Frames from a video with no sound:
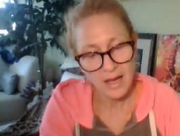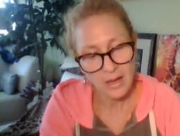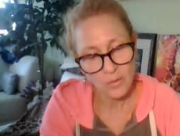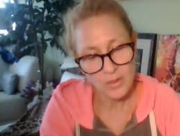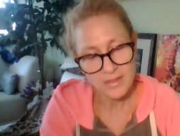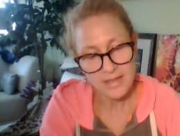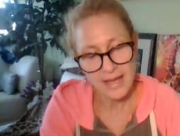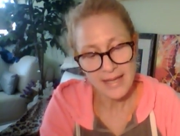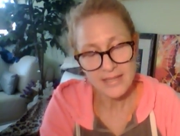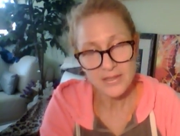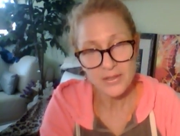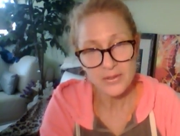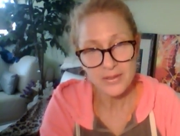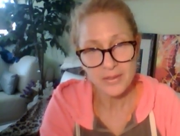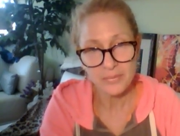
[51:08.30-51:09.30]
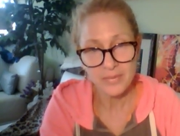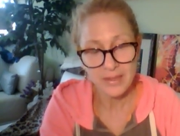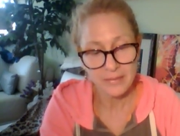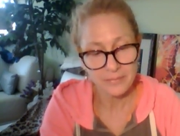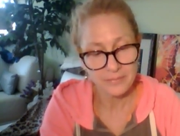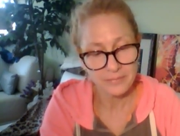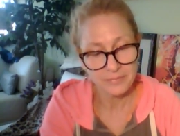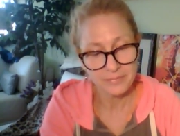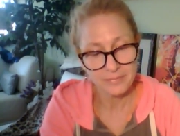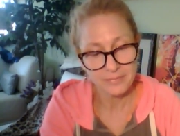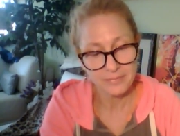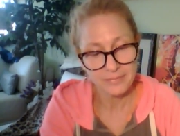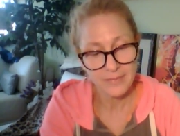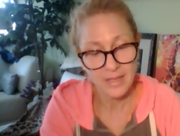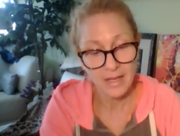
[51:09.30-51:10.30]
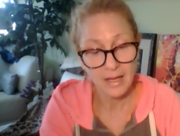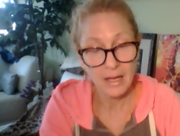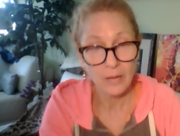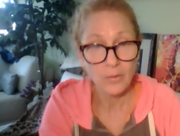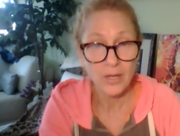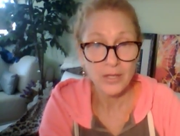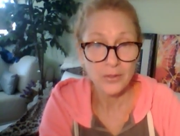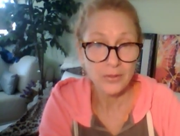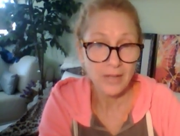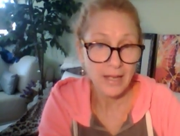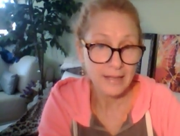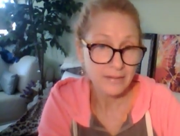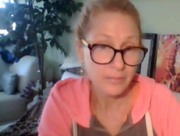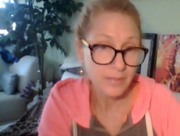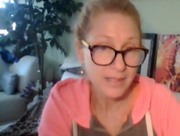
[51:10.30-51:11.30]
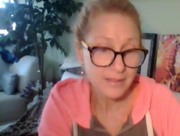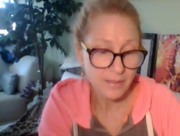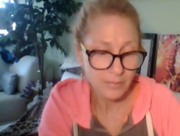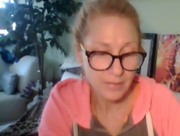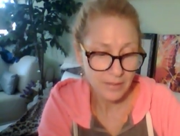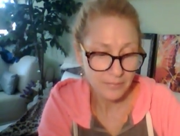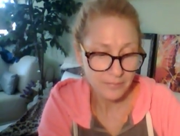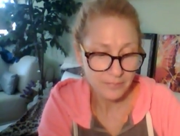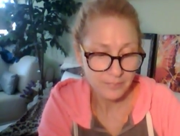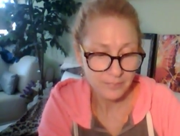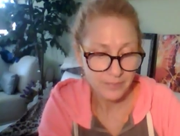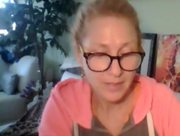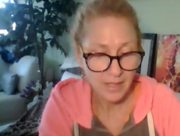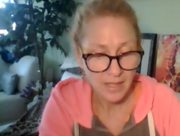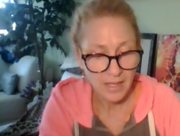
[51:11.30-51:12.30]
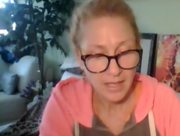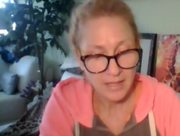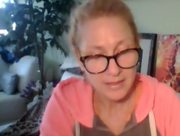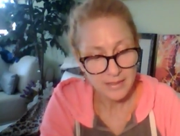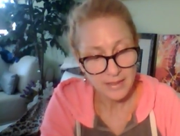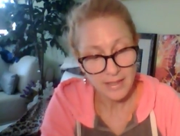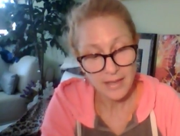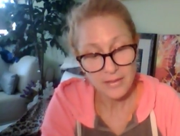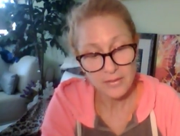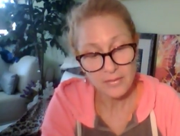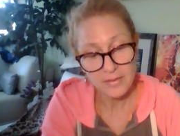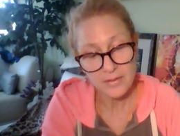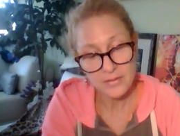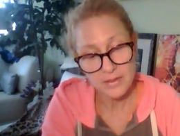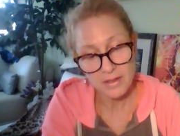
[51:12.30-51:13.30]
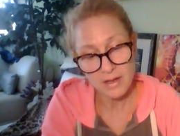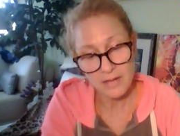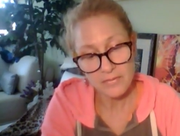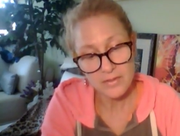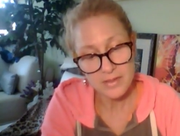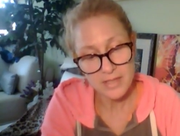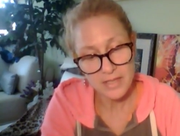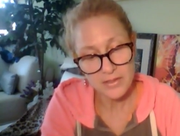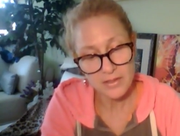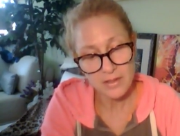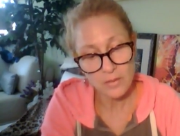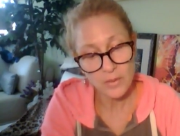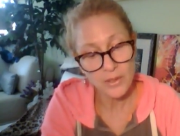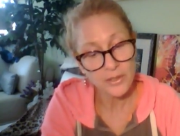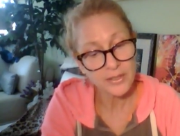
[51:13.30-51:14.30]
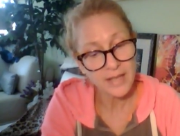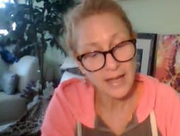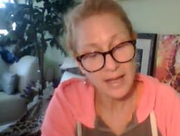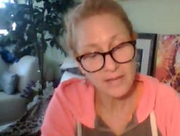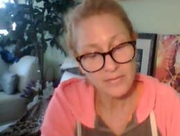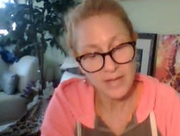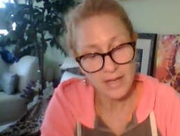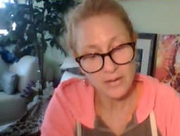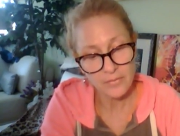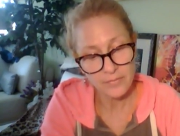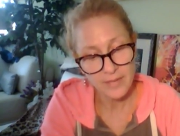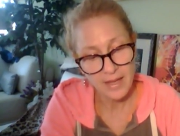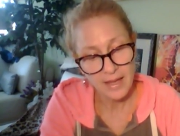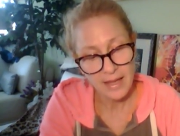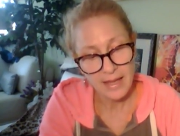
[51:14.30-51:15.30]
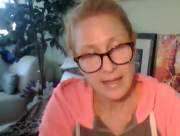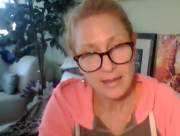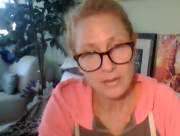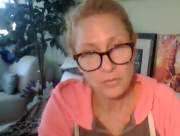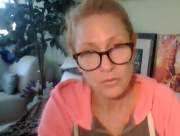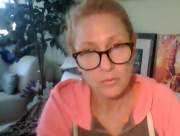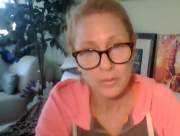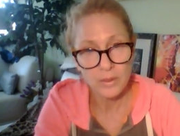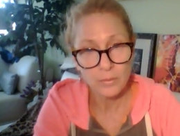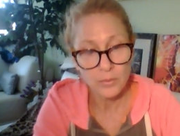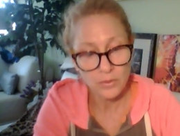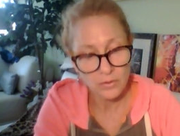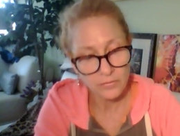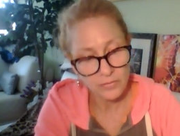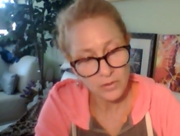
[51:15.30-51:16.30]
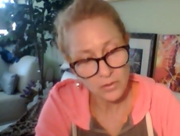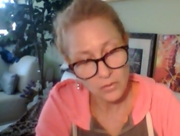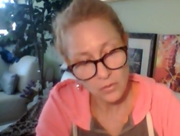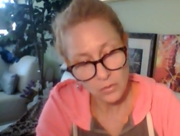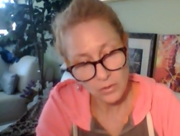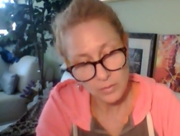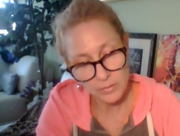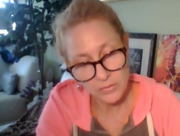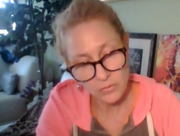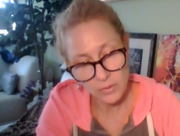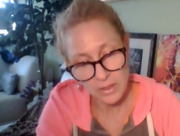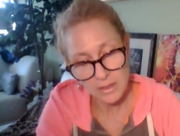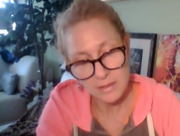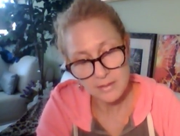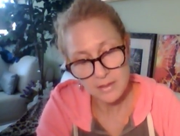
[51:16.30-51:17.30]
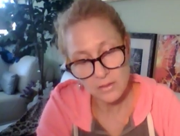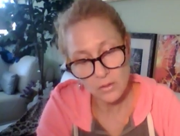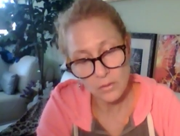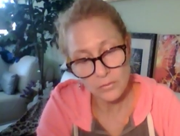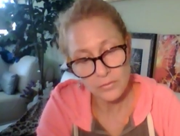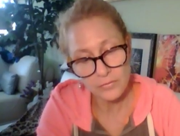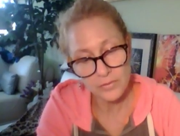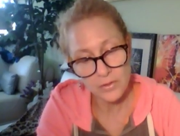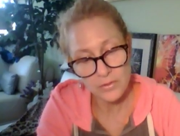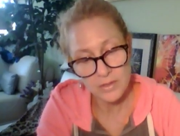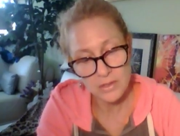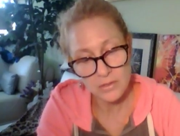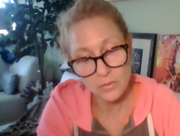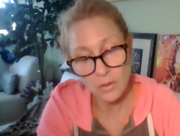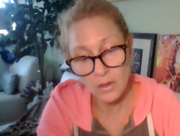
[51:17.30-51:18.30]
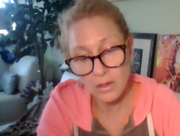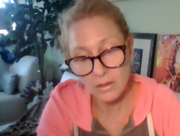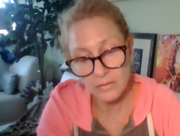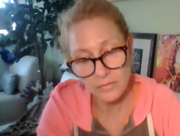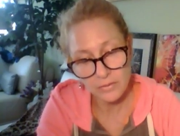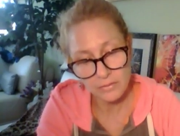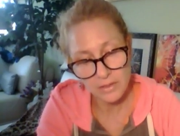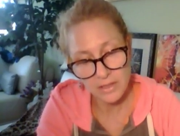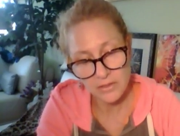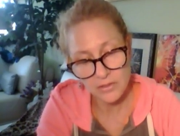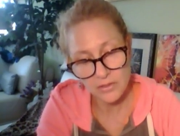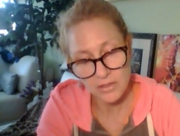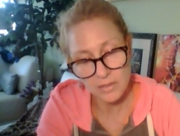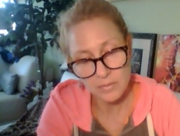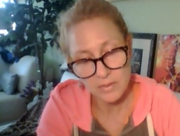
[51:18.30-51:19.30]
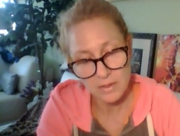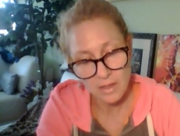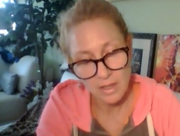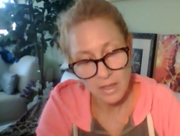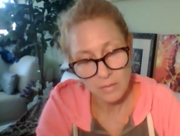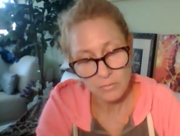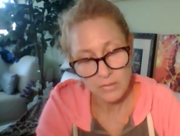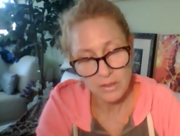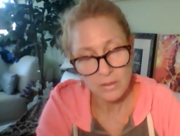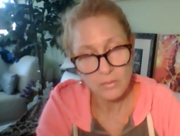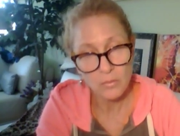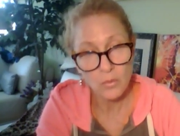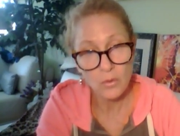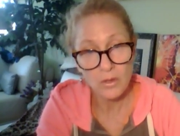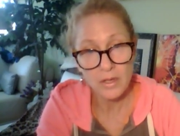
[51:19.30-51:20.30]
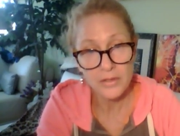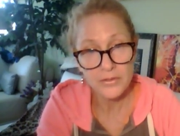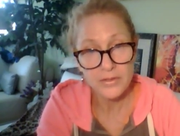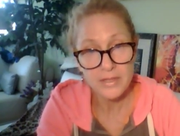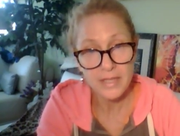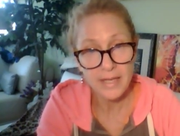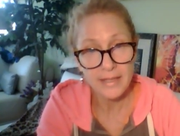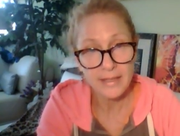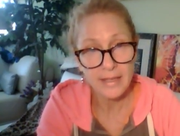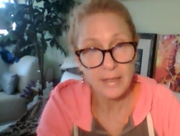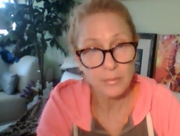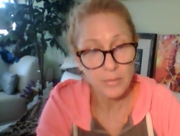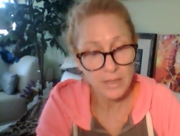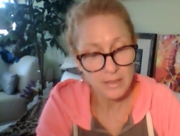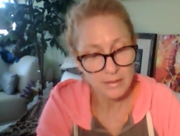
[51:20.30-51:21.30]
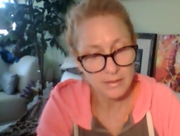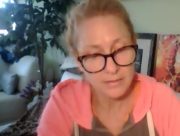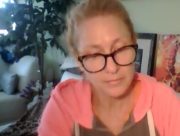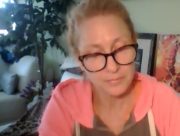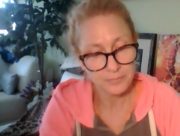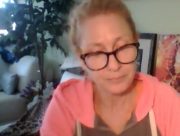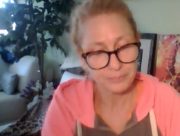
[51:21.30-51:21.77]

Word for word: I want to ask you something. I want you to ask me something. And together there's a conversation that we are to have now, and there will be a beautiful accord between us that overflows into all of your relationships, bringing more understanding and peace.